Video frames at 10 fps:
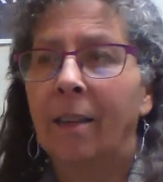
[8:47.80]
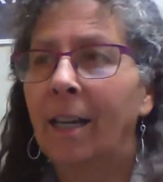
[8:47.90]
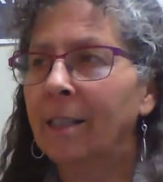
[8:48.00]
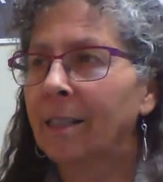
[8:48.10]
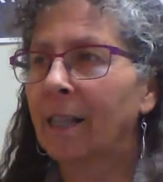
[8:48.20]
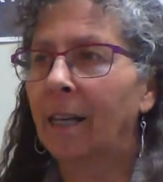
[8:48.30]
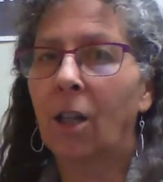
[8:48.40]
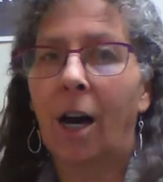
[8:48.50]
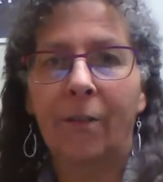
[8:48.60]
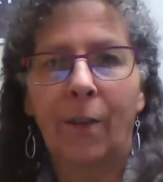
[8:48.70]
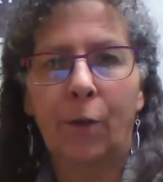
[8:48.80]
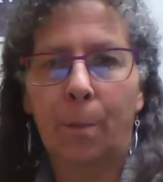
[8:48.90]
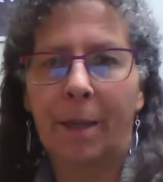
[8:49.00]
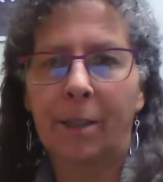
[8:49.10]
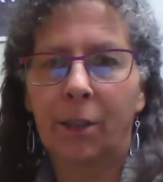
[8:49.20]
Now that's a lot of
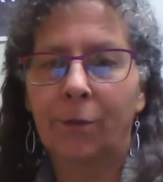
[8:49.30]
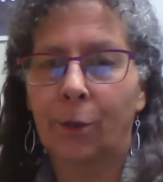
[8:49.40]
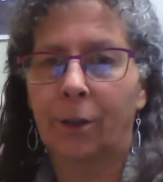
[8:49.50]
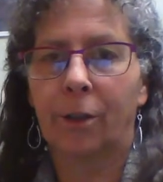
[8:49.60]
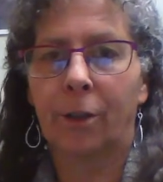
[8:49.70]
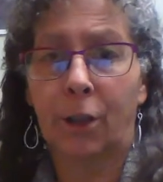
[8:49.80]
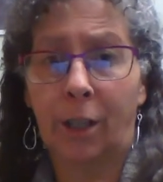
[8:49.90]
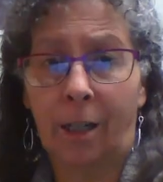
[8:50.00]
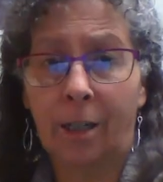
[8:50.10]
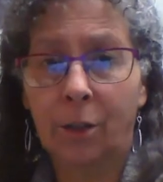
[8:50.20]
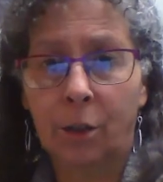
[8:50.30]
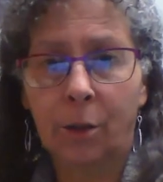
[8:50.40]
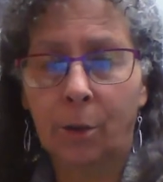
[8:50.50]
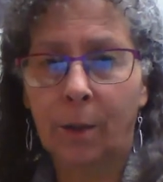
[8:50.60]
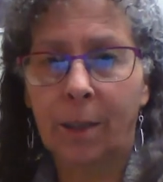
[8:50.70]
information for young
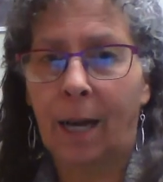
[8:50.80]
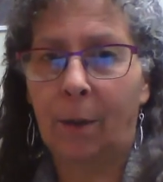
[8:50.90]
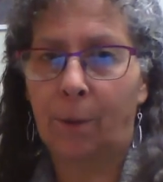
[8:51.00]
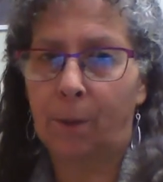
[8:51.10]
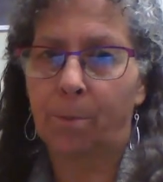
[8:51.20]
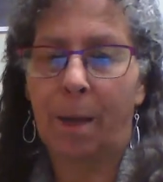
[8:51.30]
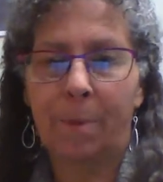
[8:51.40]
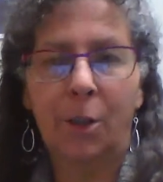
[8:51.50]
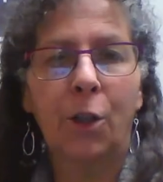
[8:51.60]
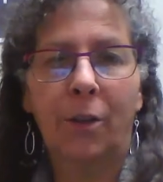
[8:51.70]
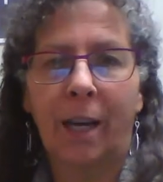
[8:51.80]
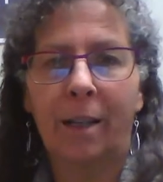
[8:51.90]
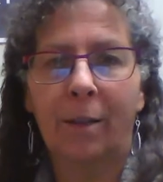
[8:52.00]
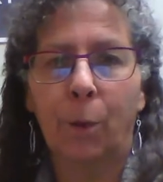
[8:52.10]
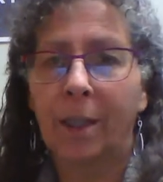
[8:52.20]
children. I would maybe share
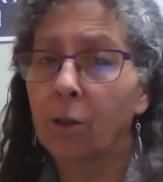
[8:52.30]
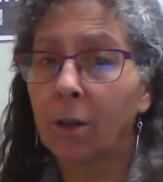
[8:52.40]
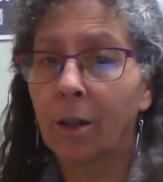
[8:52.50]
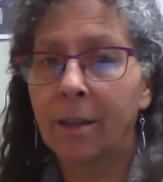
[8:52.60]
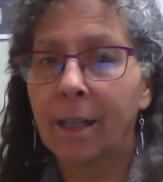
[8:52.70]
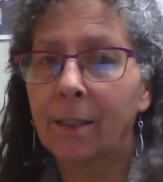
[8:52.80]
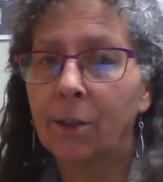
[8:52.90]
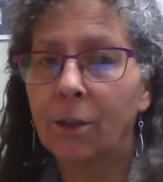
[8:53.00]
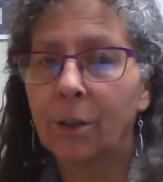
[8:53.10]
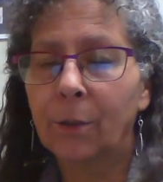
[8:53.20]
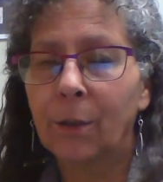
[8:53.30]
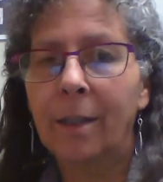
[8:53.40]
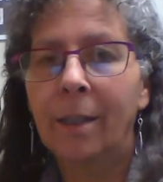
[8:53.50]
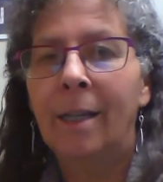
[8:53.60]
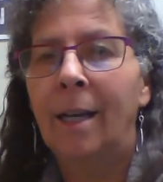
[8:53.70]
that with kindergarten age
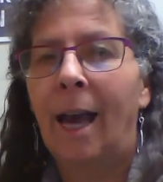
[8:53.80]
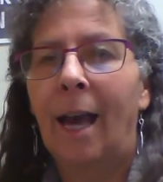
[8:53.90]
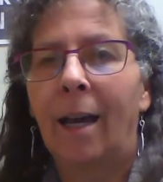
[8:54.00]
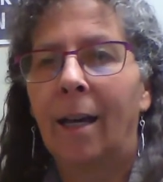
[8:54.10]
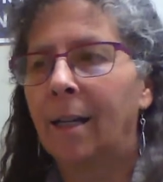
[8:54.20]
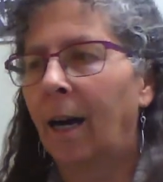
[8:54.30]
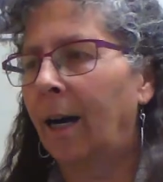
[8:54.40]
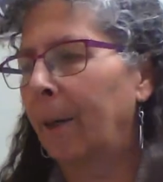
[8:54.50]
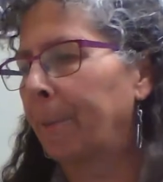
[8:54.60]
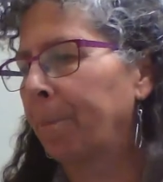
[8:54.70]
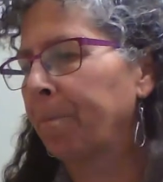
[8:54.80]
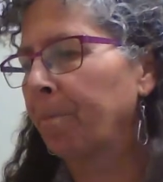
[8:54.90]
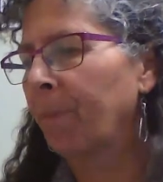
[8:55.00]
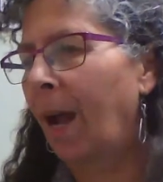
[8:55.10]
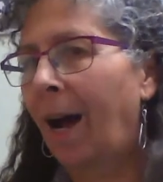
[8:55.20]
children and um,
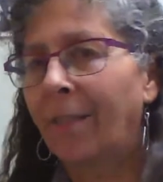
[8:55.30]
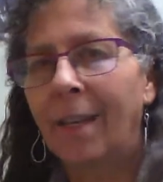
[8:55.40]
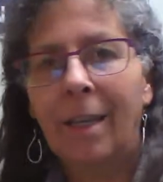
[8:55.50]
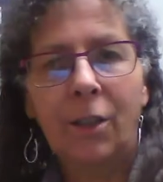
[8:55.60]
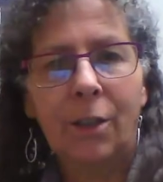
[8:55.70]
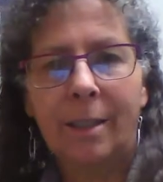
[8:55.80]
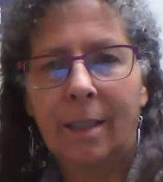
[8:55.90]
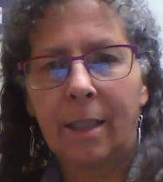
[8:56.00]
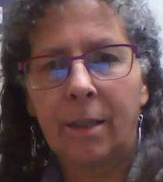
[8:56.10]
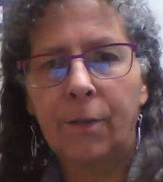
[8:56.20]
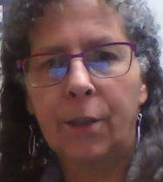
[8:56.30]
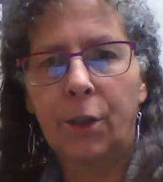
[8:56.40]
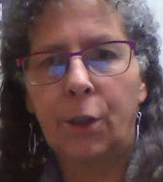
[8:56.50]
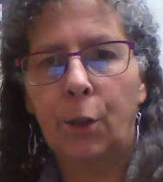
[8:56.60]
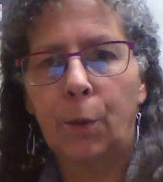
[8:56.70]
I think it just
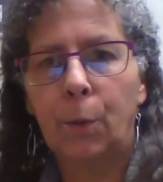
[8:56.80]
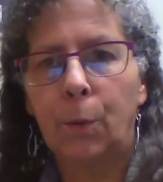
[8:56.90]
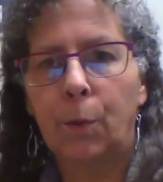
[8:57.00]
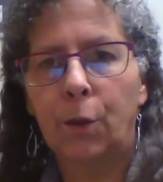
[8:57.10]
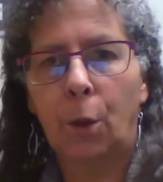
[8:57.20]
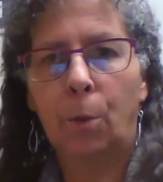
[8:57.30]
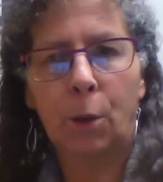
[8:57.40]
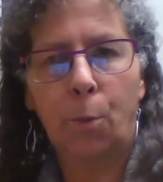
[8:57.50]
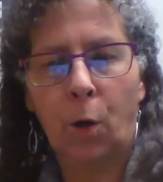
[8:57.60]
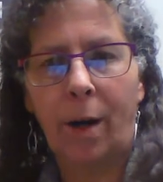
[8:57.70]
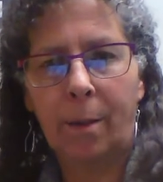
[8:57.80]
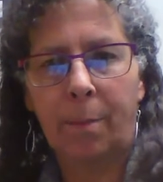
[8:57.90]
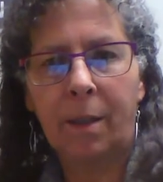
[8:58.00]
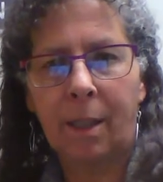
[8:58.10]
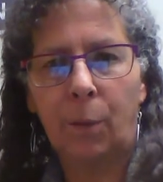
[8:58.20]
gives you so much more
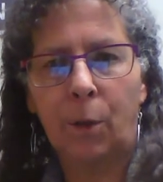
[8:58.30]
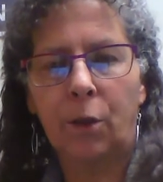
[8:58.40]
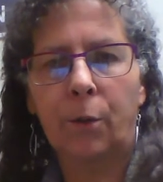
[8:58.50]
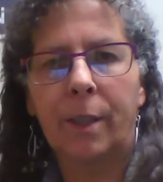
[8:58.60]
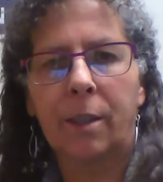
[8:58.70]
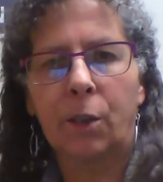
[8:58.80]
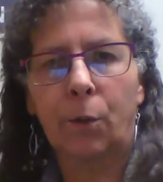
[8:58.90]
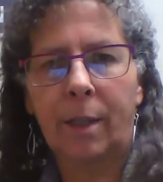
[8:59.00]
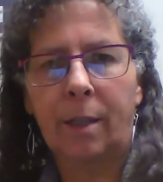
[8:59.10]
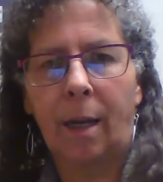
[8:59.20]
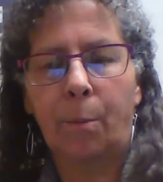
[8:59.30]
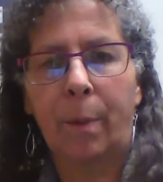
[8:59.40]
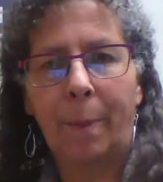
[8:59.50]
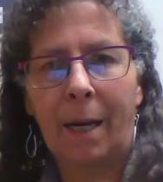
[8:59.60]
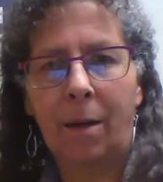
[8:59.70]
credibility when you're doing a story time
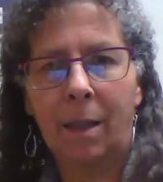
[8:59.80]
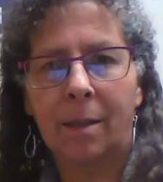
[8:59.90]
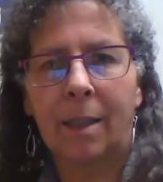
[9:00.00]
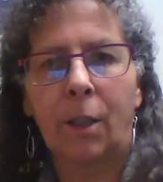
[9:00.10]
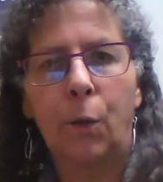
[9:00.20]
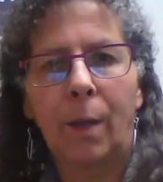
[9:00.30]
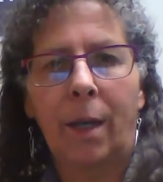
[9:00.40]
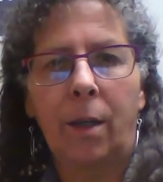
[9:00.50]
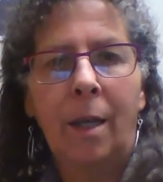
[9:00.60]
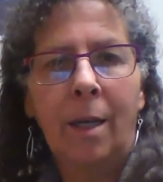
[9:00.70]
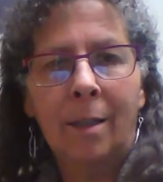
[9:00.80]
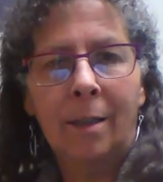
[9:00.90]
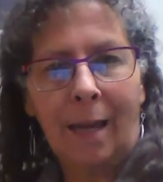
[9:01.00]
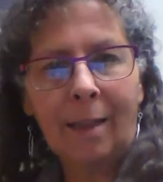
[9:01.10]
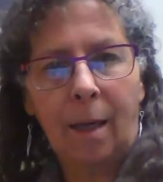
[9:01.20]
with parents and you can
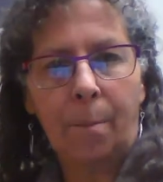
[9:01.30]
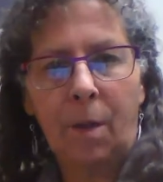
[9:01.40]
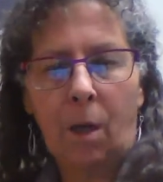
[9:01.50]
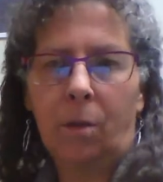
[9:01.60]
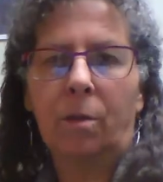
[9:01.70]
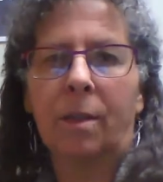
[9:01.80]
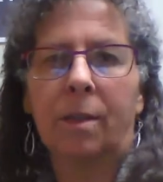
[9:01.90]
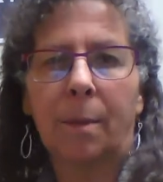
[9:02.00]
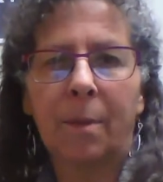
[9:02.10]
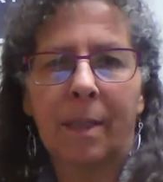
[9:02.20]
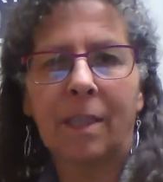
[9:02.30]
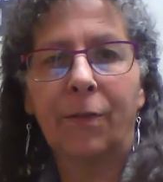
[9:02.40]
let them know some of